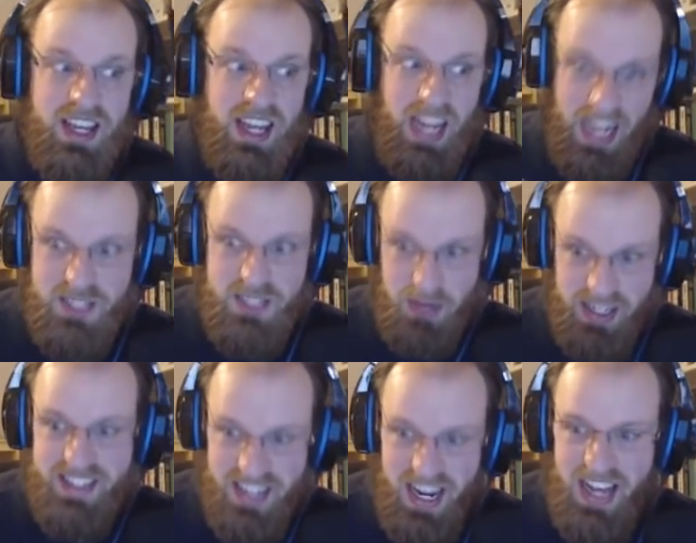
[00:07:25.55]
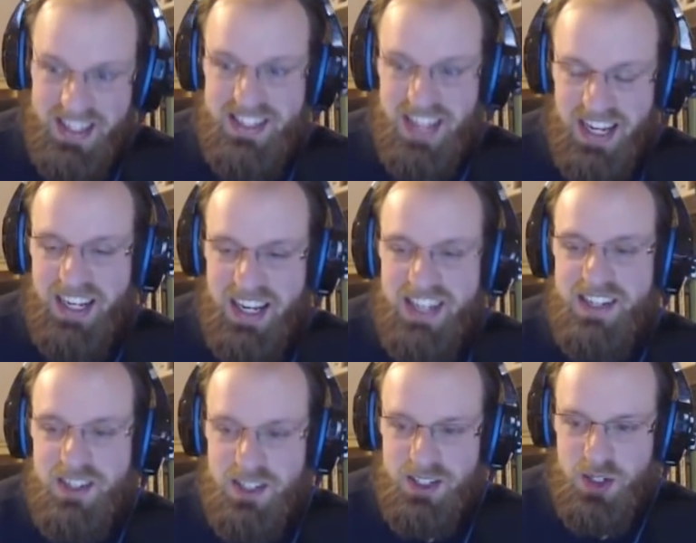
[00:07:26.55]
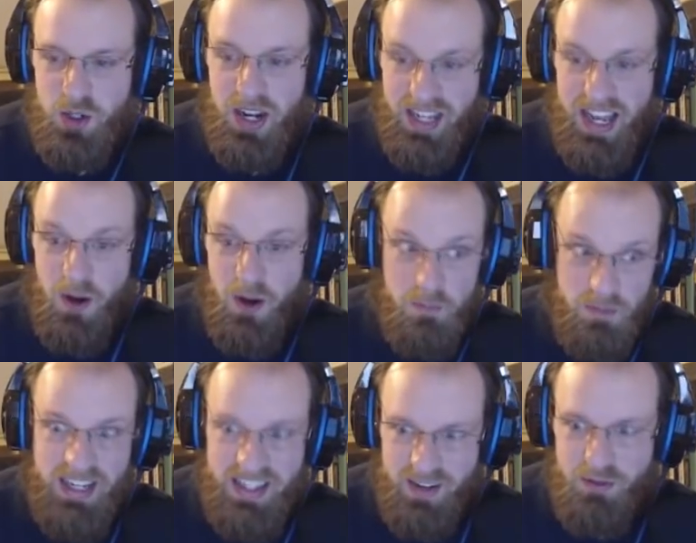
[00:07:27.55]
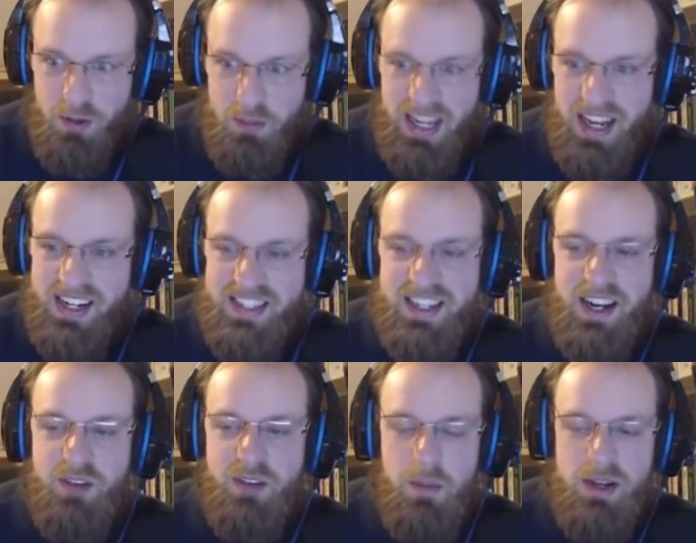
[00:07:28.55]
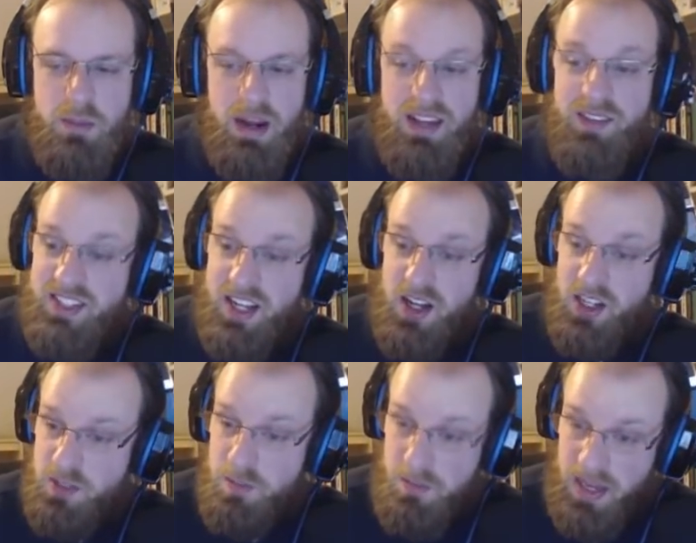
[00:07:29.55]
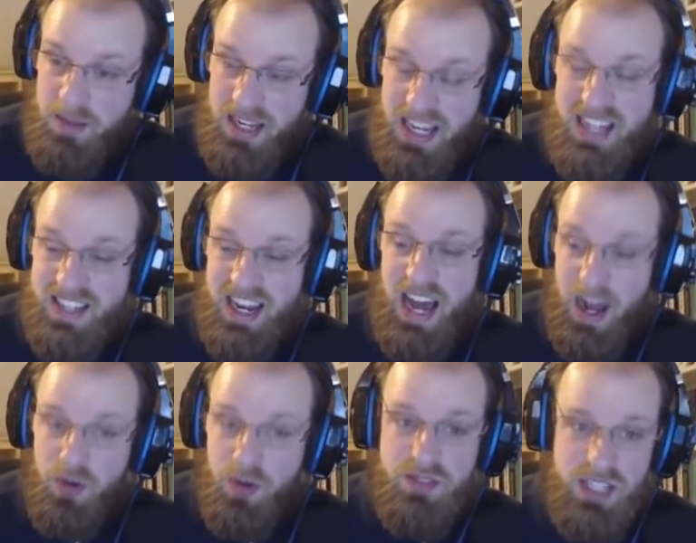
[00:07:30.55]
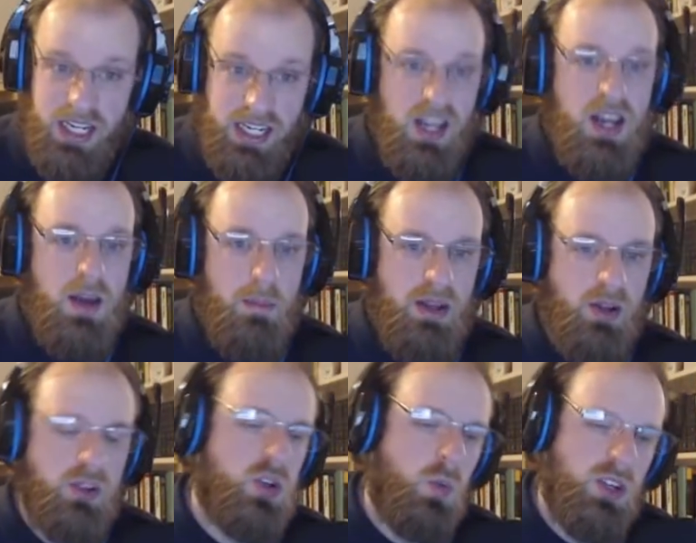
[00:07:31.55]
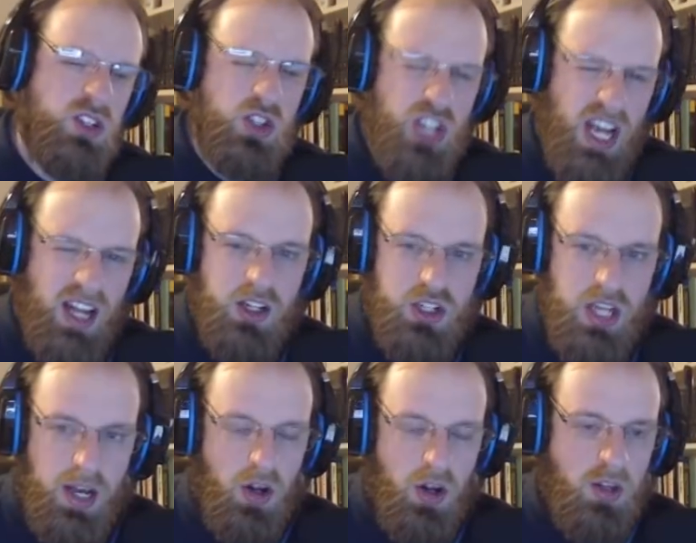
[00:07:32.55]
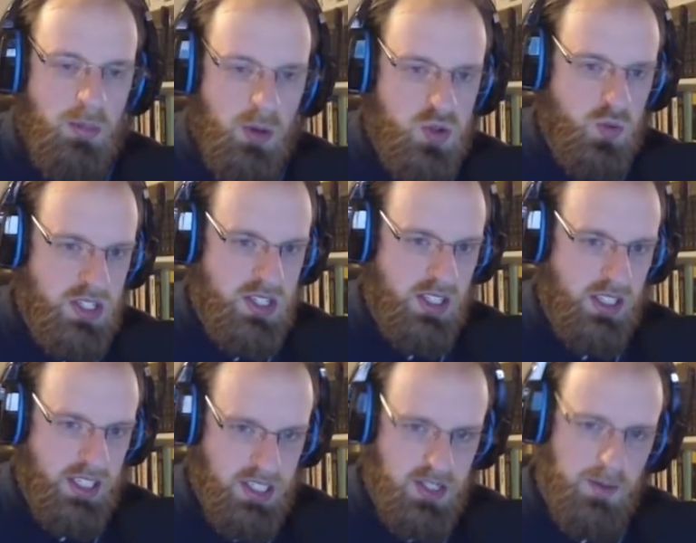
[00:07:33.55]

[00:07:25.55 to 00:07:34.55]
it's because it hasn't taken into account many different mechanics that have come into Path of Exile, because maybe it's an out-of-date build. So what's their challenge count on the most recent leagues?